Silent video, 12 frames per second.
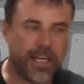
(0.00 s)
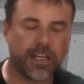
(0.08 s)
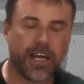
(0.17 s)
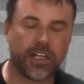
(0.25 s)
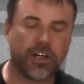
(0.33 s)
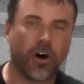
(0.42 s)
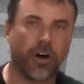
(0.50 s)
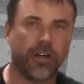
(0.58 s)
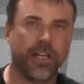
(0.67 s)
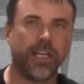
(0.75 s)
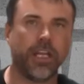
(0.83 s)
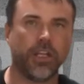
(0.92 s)
any kind of
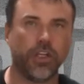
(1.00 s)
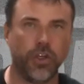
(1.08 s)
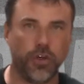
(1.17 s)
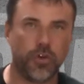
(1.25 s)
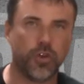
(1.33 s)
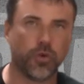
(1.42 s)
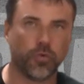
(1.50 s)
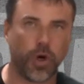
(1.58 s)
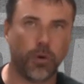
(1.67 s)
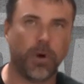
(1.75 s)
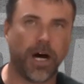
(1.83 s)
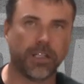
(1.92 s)
gardening, use your
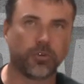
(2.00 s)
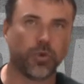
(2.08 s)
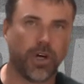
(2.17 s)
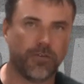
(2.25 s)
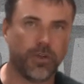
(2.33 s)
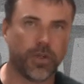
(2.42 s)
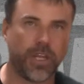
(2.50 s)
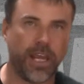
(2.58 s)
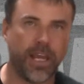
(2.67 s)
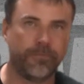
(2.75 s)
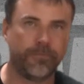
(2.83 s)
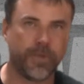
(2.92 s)
robots wherever you
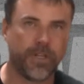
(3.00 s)
can,